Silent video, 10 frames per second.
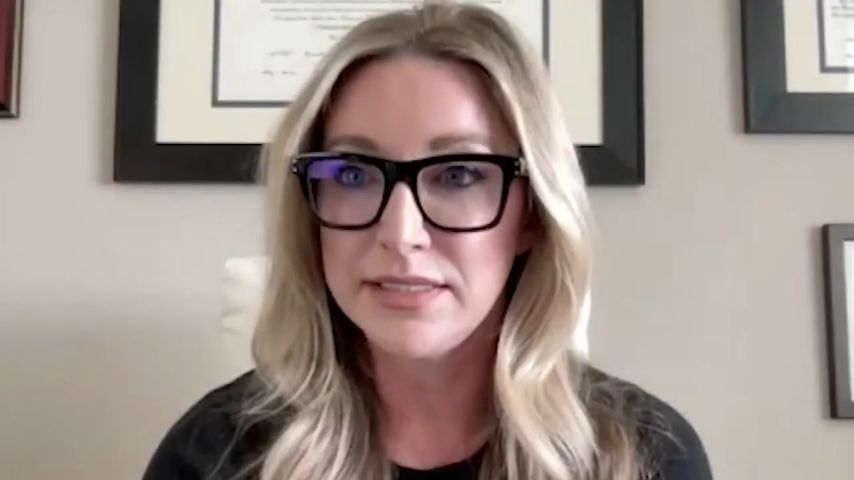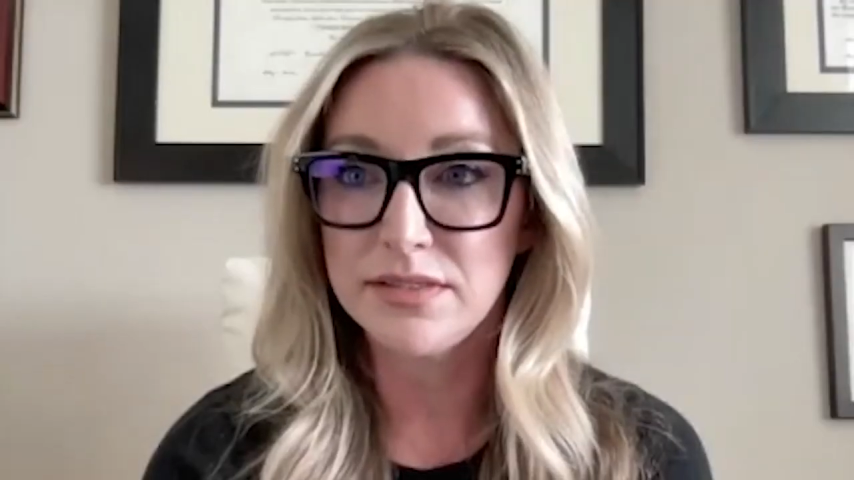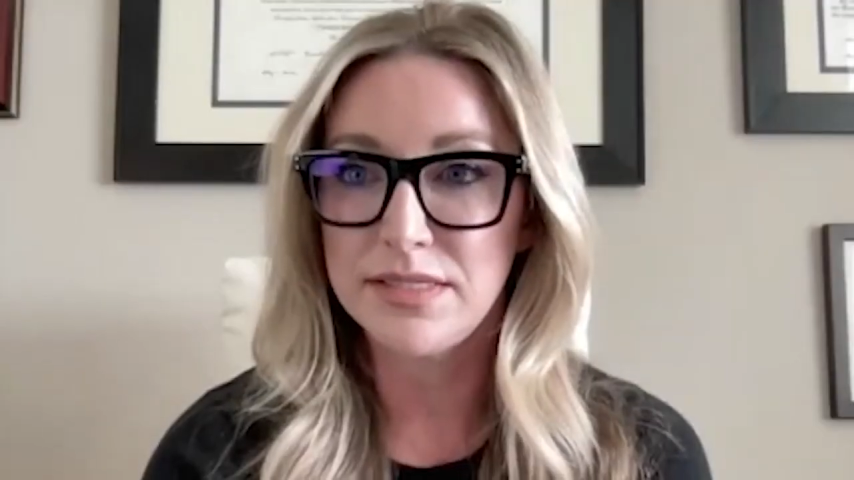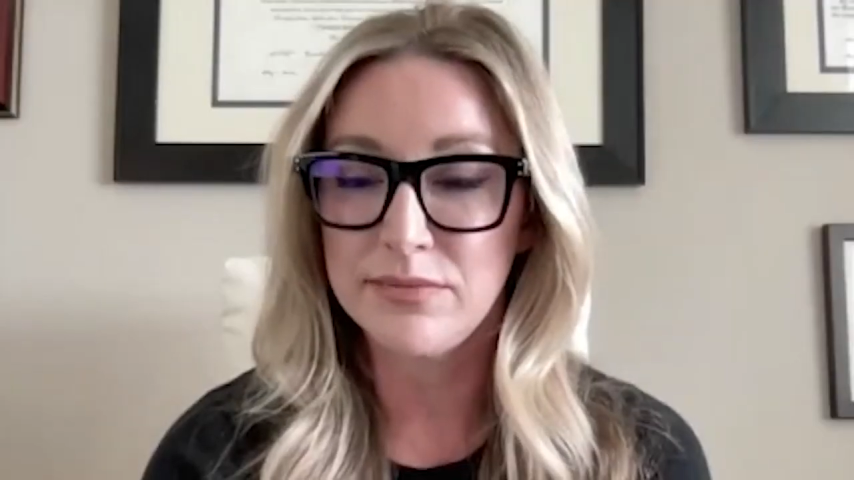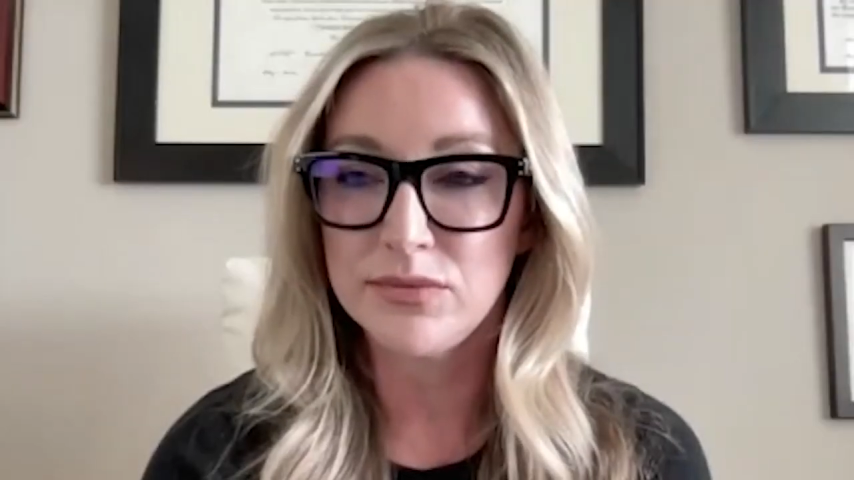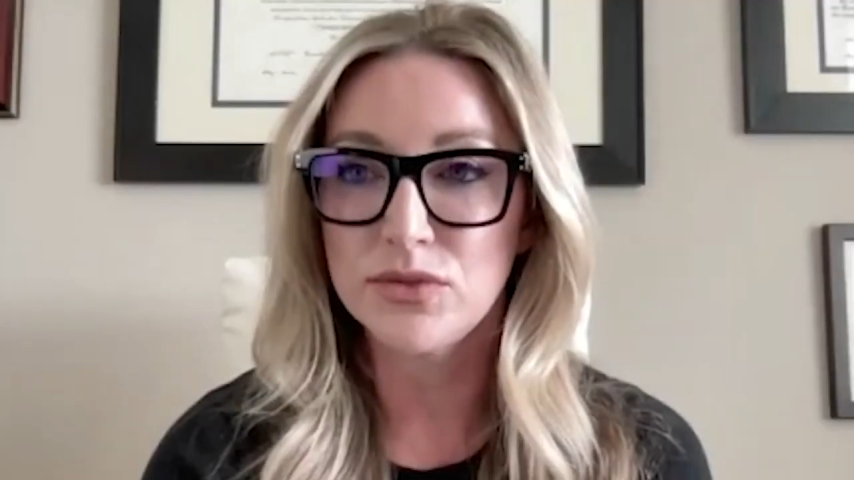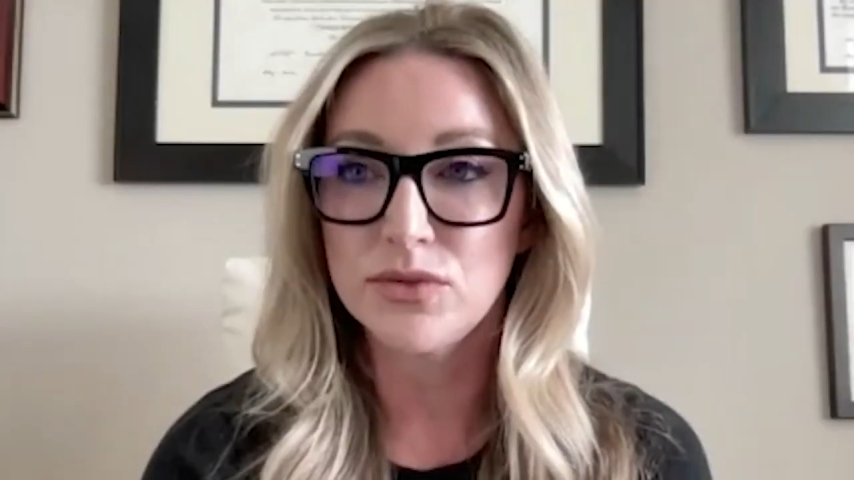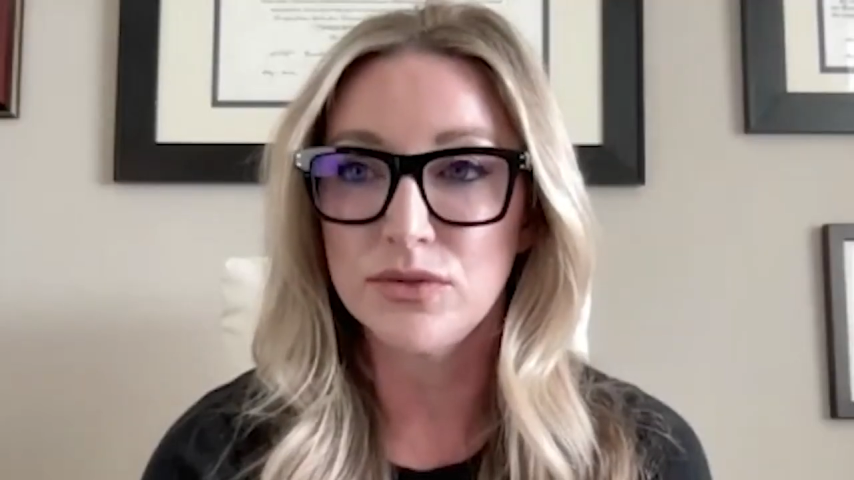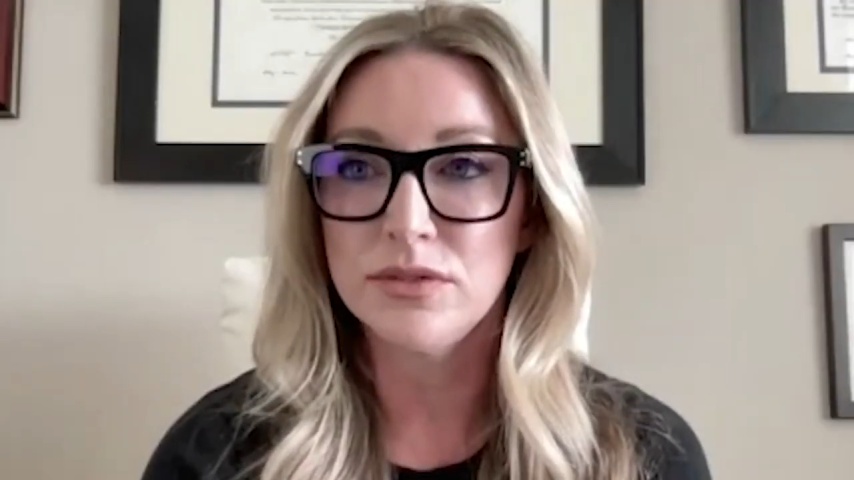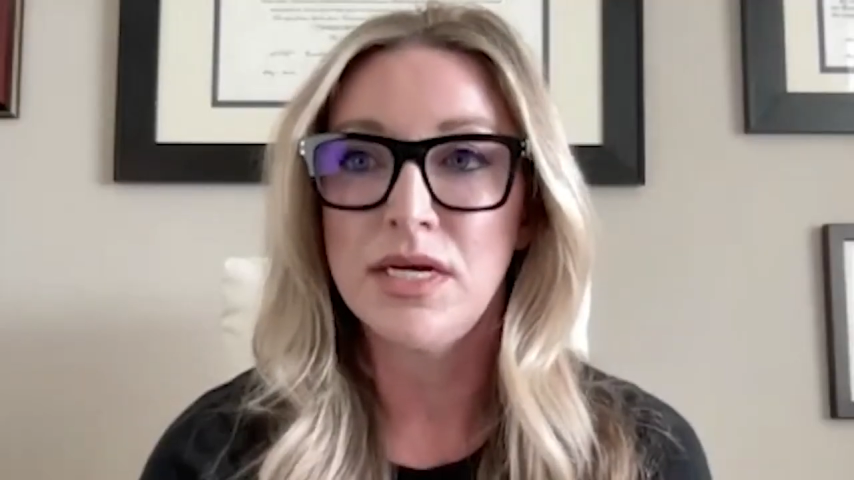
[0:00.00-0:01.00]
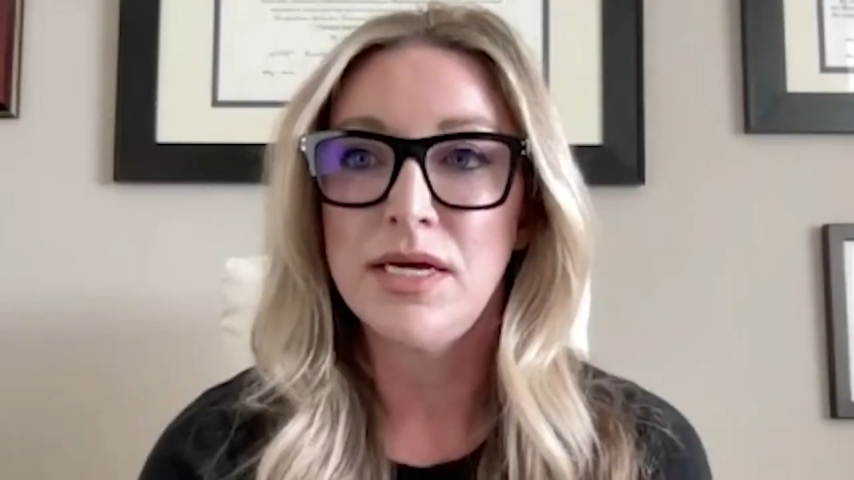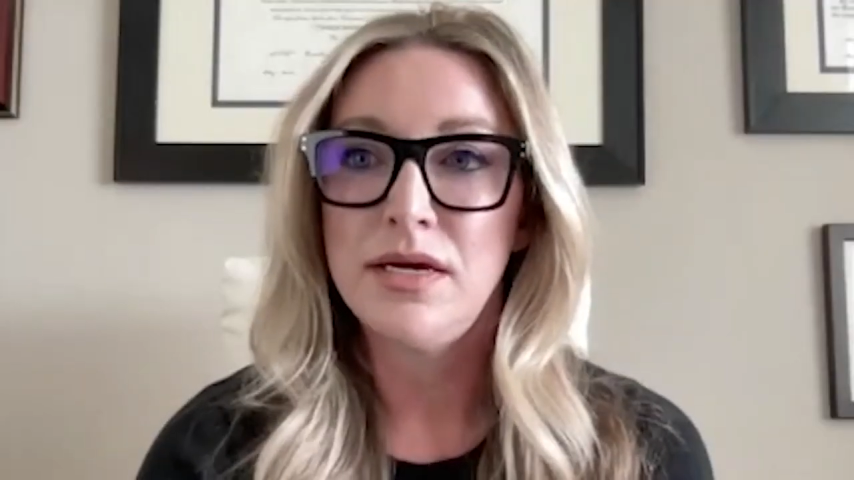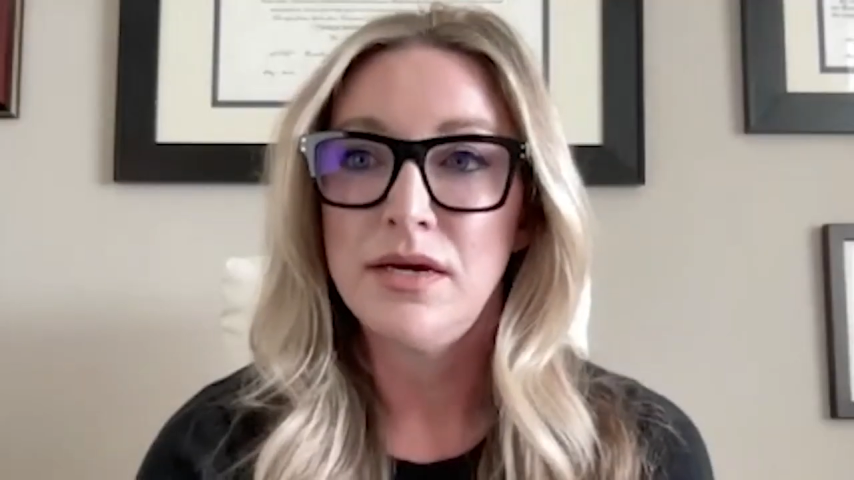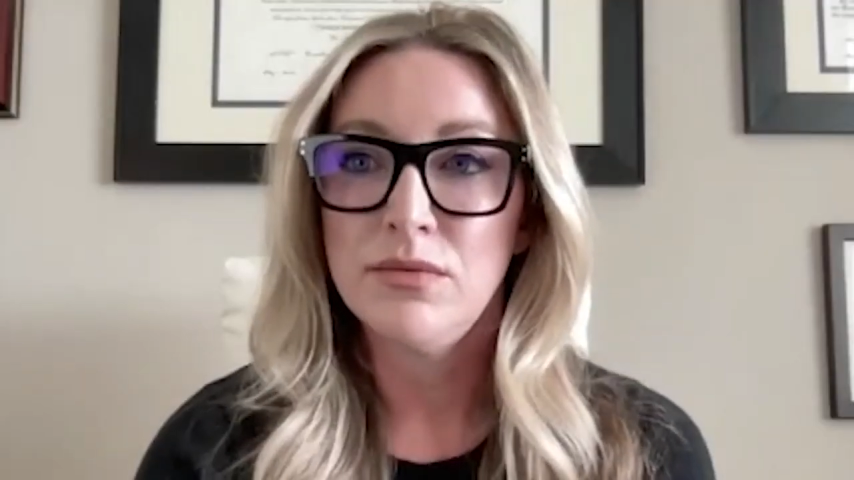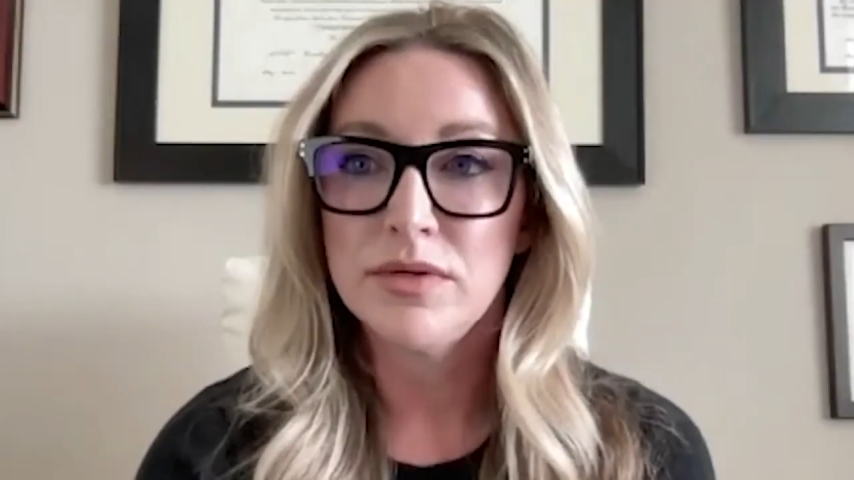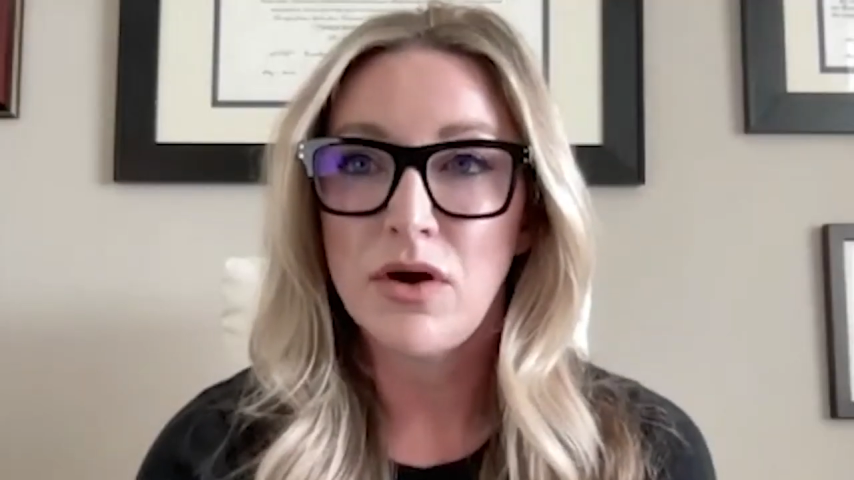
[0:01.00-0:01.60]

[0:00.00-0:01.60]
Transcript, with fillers: the same school. We're